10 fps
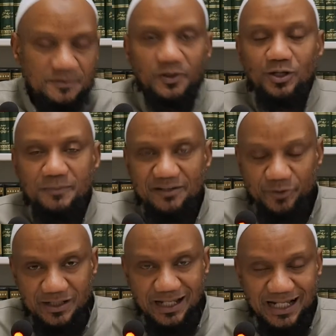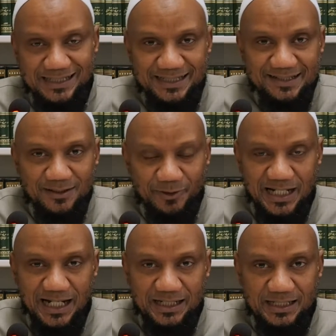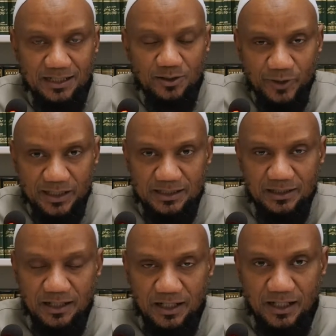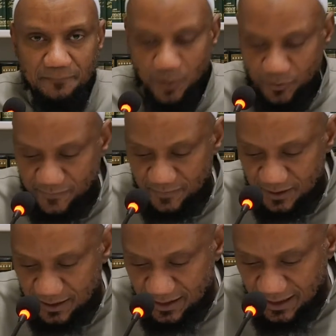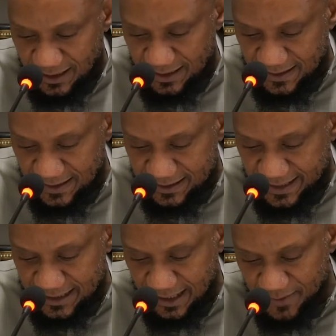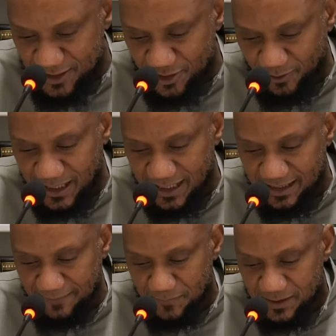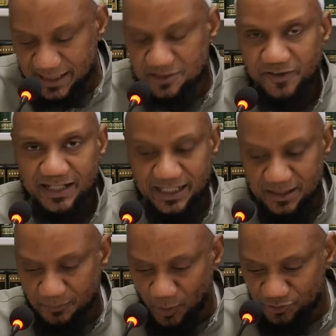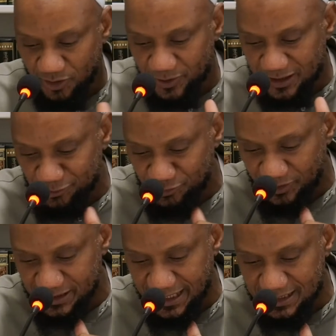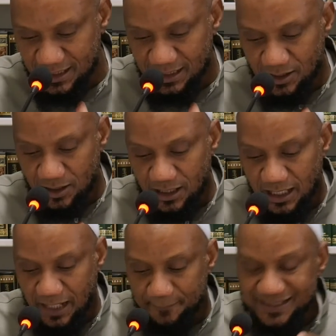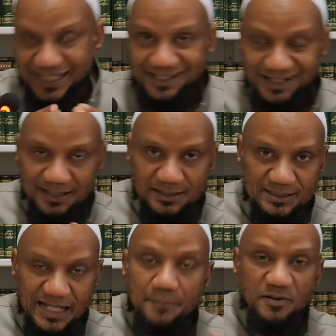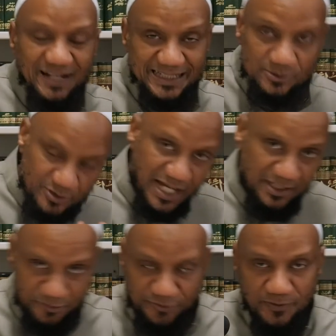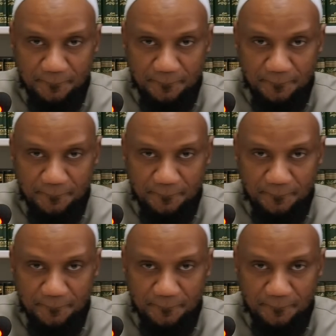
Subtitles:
the ulama have written hadith regarding books that they mention regarding that you find either books or written concerning that a particular type of hadith da'if,